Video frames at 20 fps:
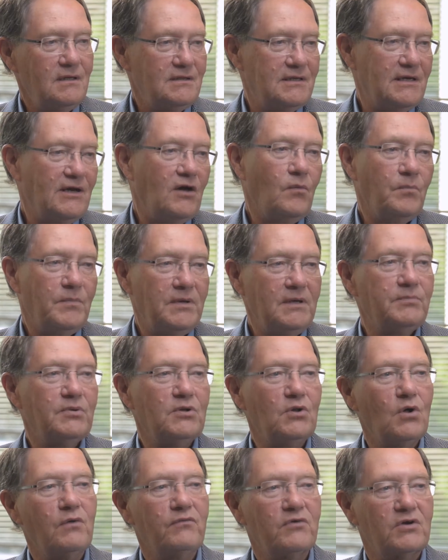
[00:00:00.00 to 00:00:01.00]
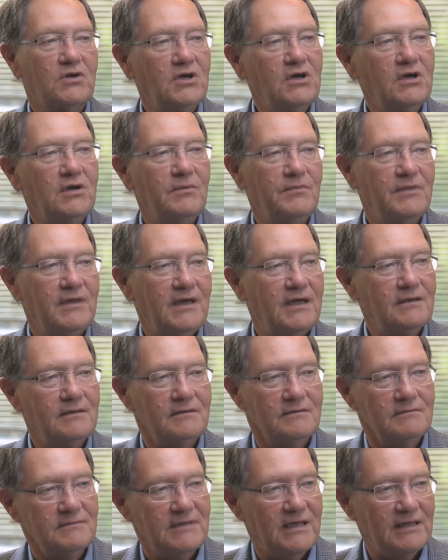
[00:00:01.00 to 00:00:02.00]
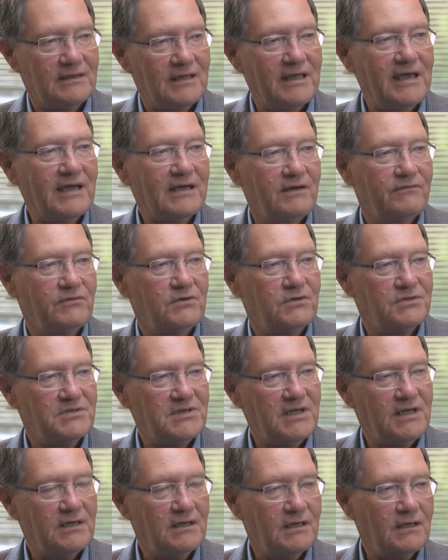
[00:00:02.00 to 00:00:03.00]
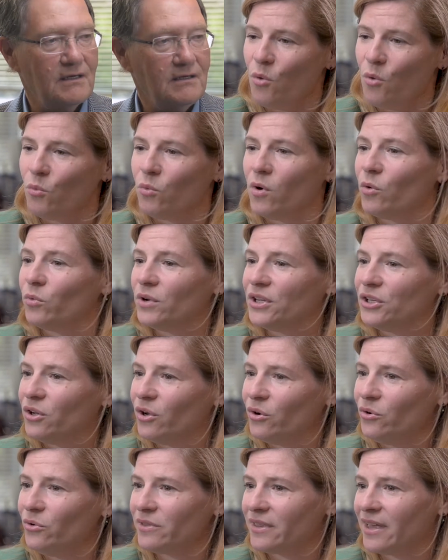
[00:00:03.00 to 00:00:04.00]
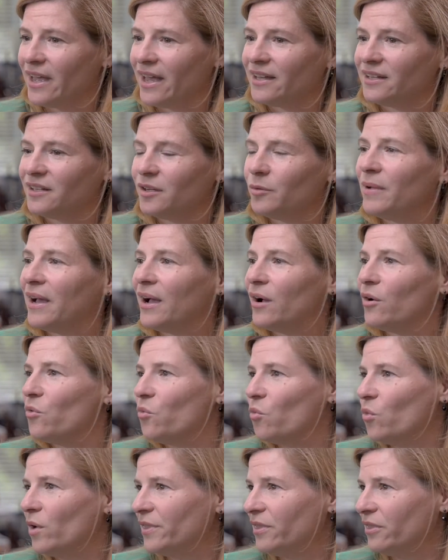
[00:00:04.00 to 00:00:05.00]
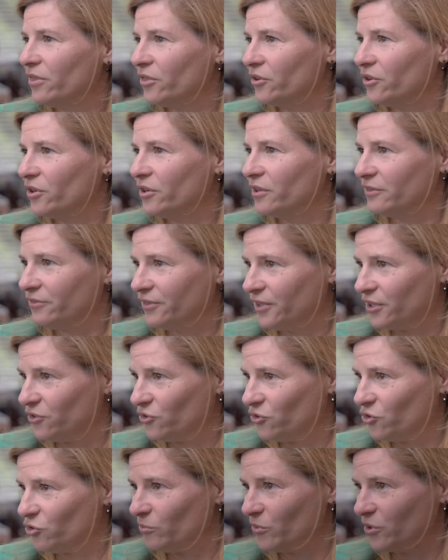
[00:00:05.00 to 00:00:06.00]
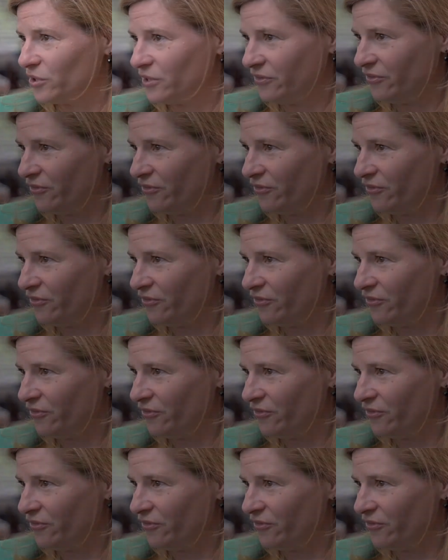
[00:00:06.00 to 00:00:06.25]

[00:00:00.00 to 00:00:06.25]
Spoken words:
to help people overcome that lack of understanding? Well, we know that about 1/3 of consumers